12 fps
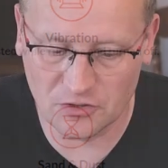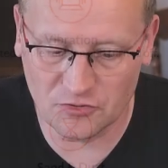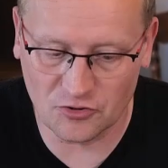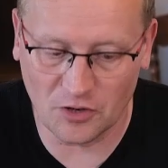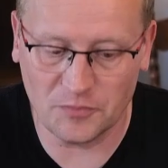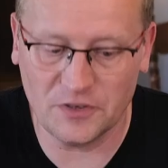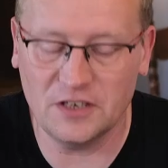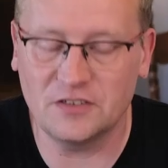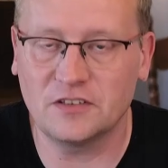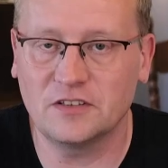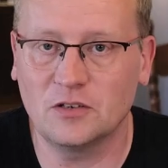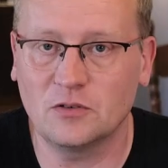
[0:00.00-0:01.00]
drop these
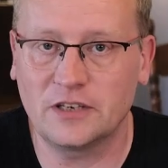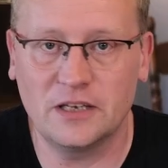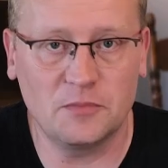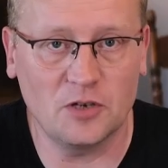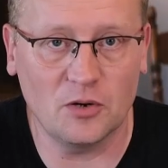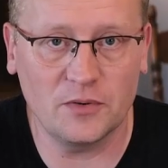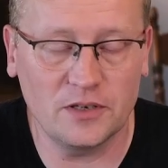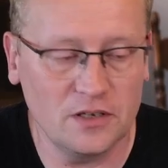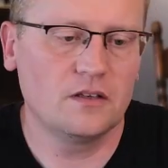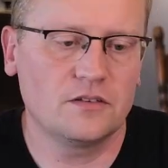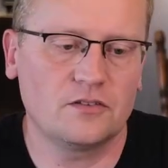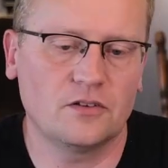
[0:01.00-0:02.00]
and they'll keep going.
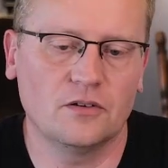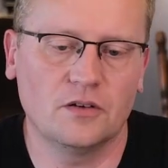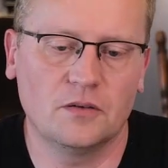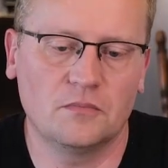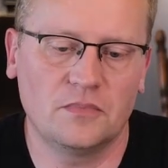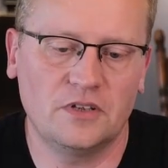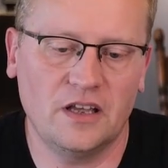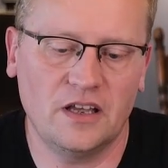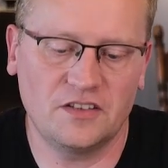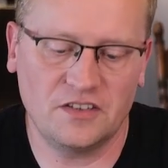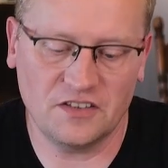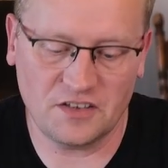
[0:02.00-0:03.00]
So yeah,
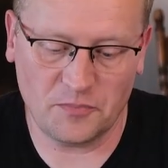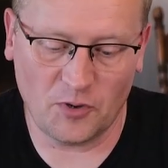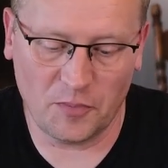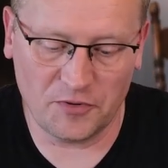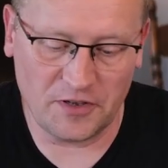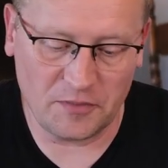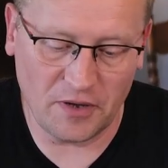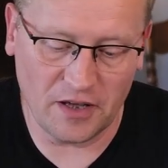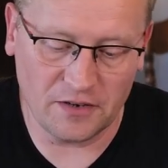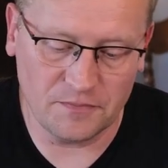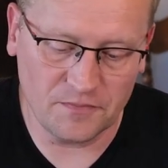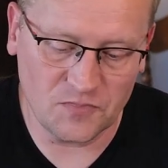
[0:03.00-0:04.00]
it's a proper
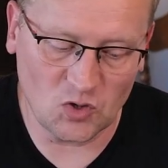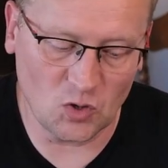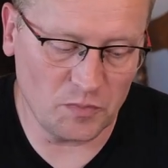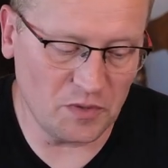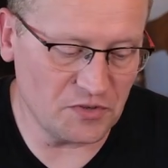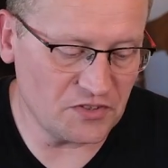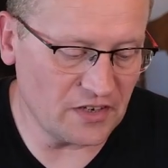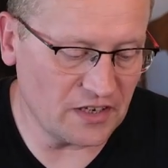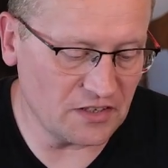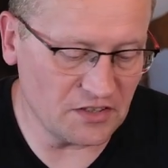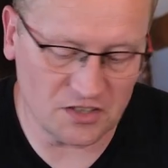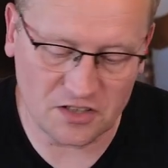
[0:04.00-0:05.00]
ThinkPad. Don't be
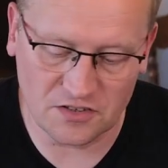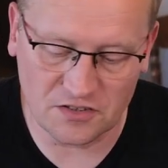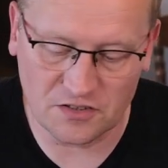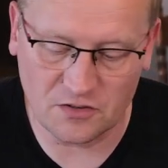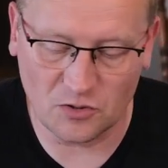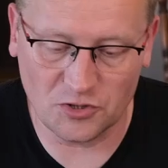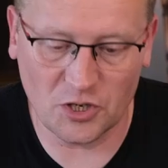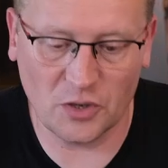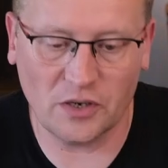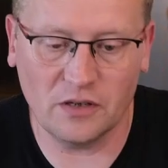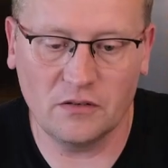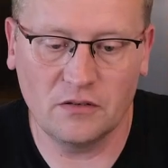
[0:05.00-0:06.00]
mistaken just because it's called
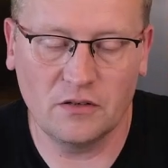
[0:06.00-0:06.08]
Yoga.